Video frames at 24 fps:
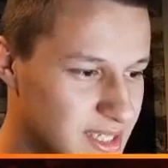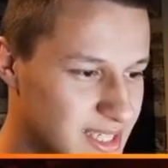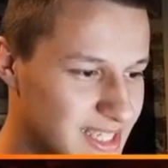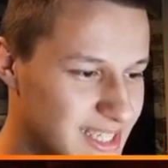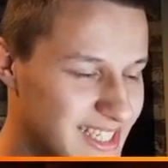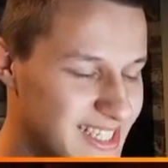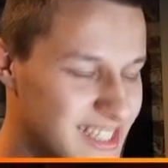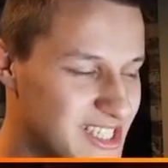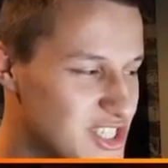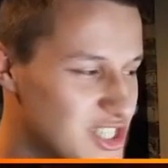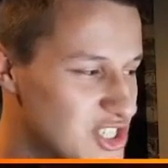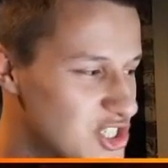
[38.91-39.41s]

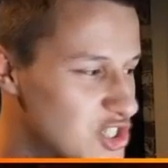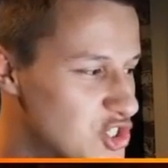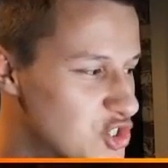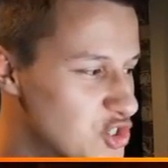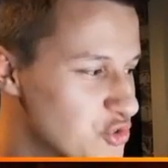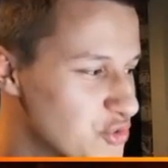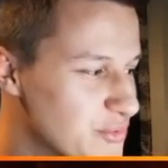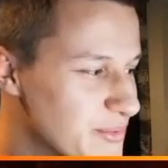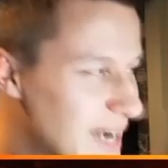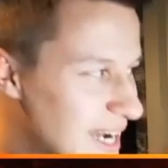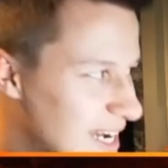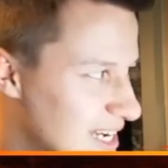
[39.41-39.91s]
It's
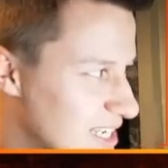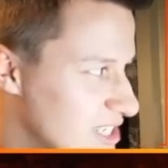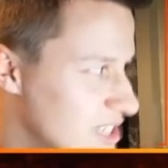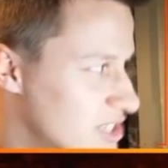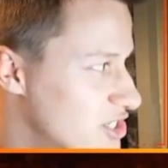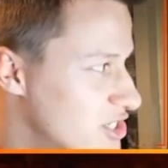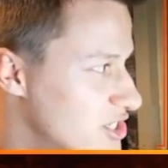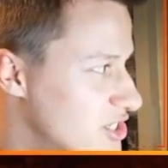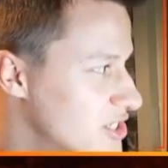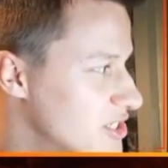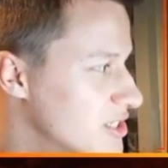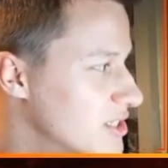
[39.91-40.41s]

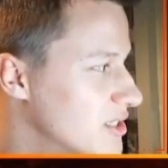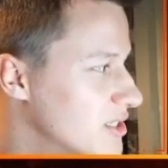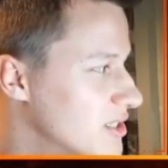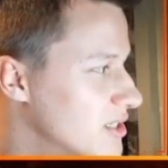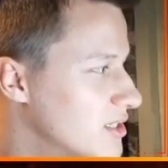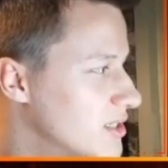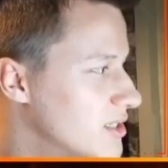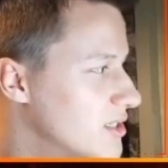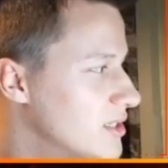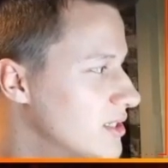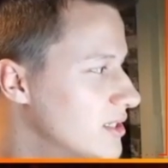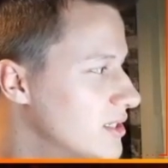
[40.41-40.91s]
trash.
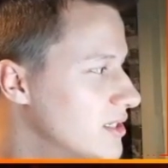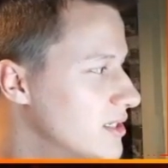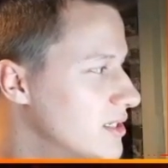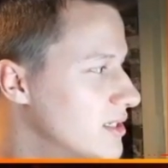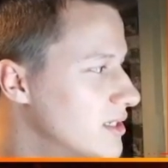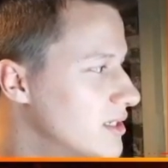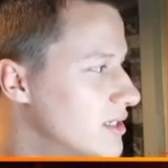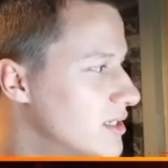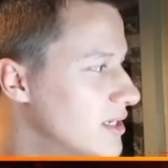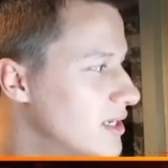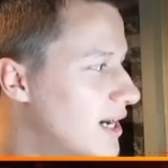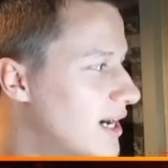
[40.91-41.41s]

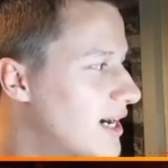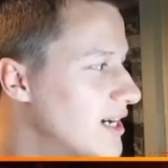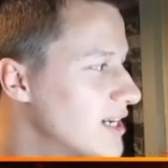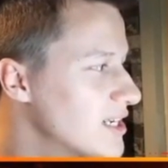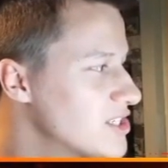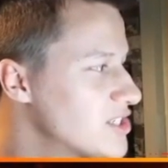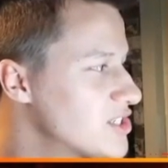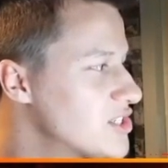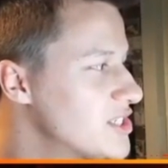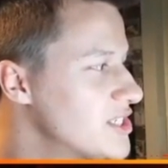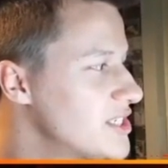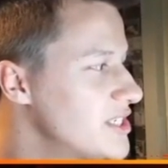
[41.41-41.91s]
I
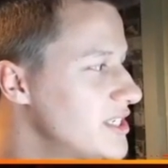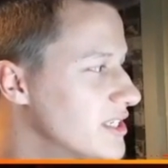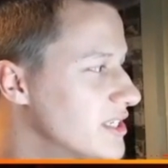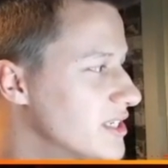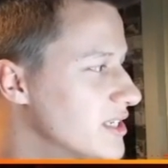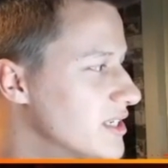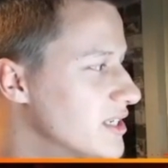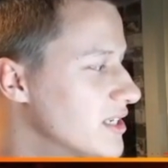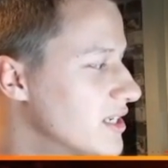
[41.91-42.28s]
see